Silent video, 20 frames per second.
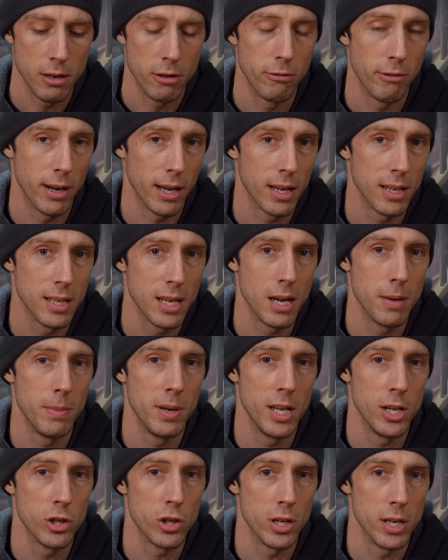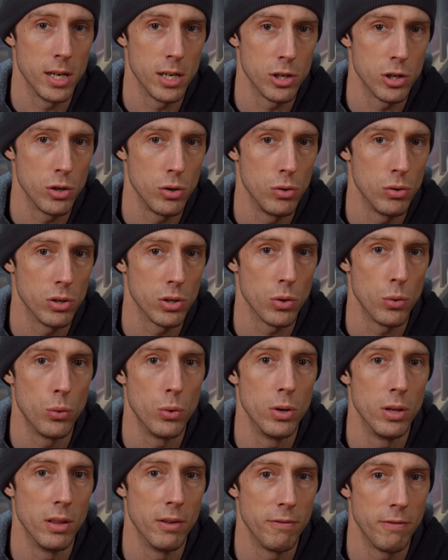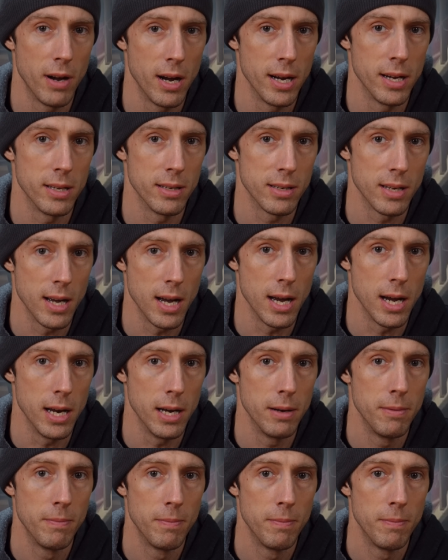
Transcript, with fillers: grit contamination issues on the fine side.